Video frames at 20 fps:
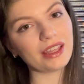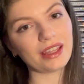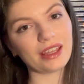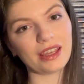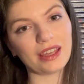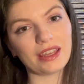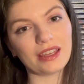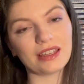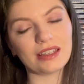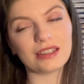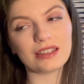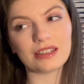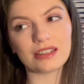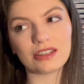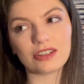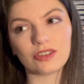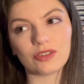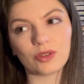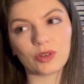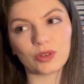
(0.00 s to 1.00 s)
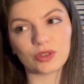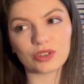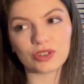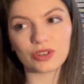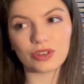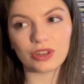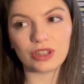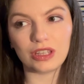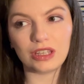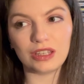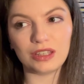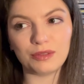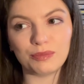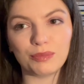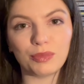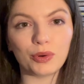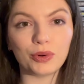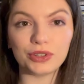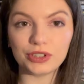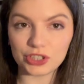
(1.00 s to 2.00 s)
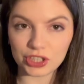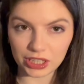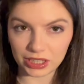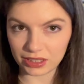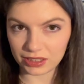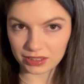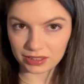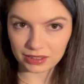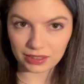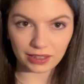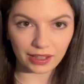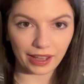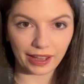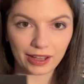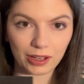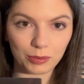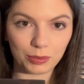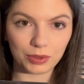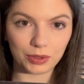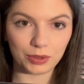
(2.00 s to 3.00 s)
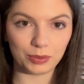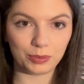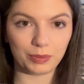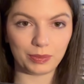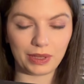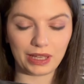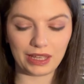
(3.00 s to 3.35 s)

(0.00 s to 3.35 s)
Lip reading: and also the Boy Genius album.